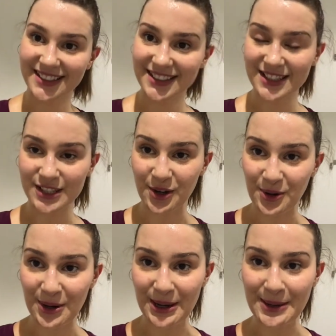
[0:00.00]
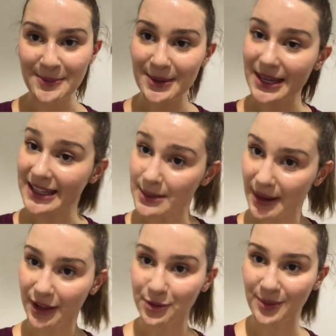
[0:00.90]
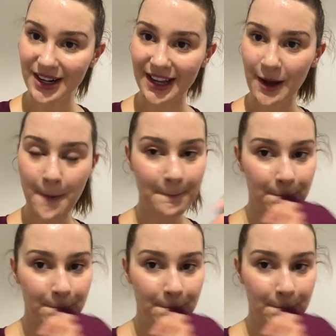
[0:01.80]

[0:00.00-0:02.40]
So I'm in the bathroom right now.